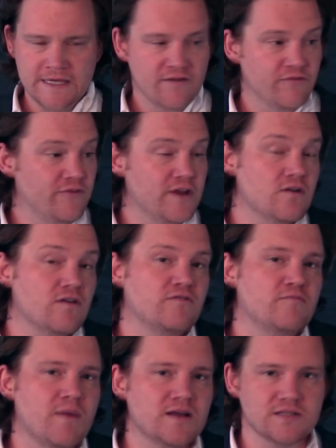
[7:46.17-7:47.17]
Fear
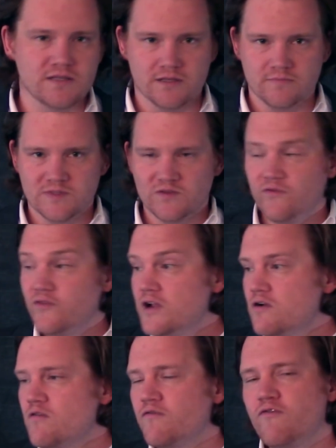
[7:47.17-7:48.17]
of Muslims,
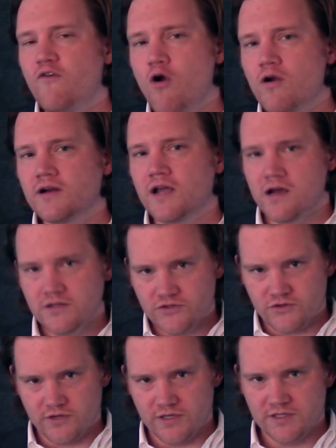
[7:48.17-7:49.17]
fear of foreign
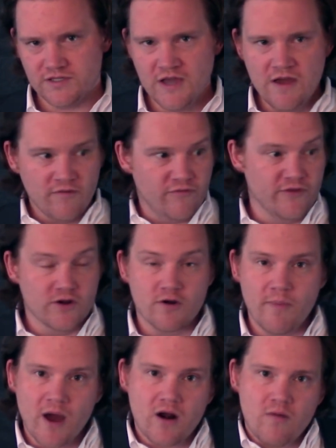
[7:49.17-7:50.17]
countries, fear
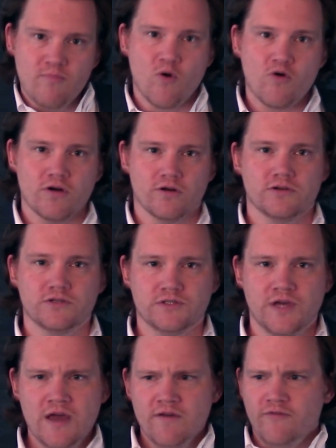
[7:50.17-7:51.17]
about our
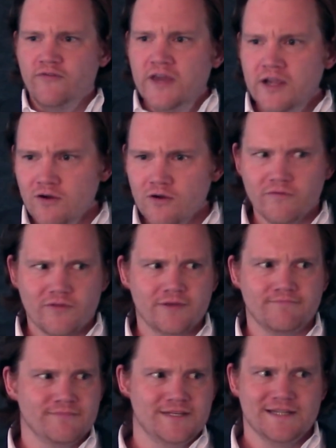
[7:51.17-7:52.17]
borders, fear of
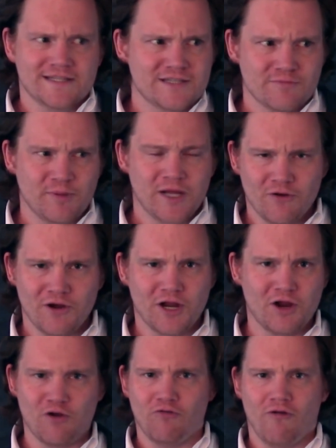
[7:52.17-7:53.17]
the
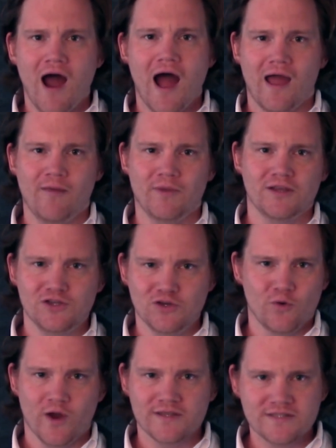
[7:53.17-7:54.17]
disappearing crime in
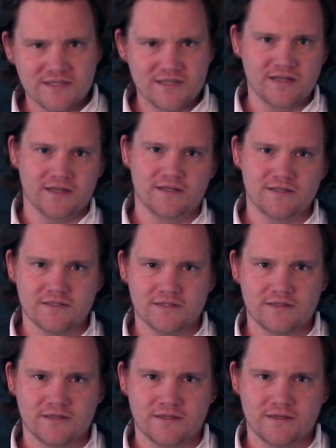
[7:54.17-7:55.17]
U.S. cities.
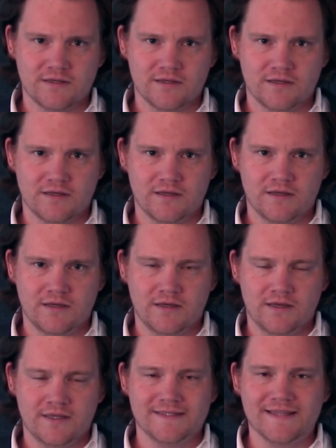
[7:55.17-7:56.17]

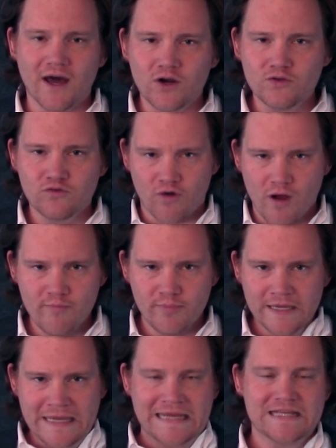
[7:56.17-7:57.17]
Donald Trump
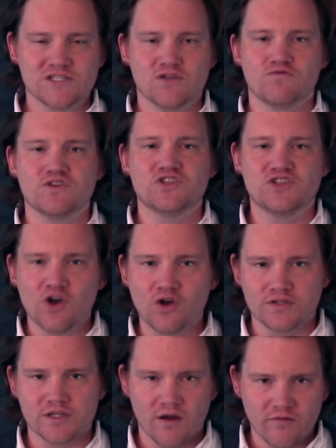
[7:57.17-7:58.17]
is the
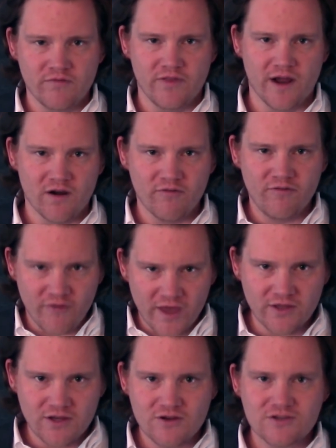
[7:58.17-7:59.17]
result of their
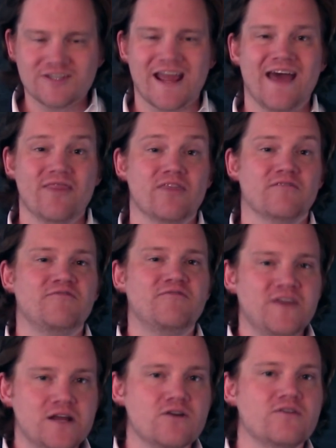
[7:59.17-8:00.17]
failures and the
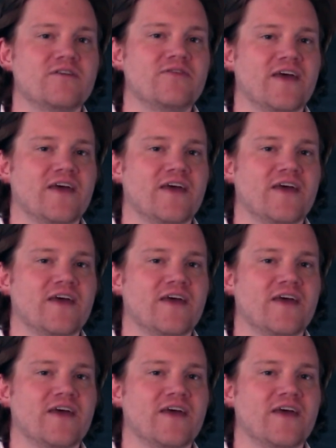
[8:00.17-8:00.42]
fear that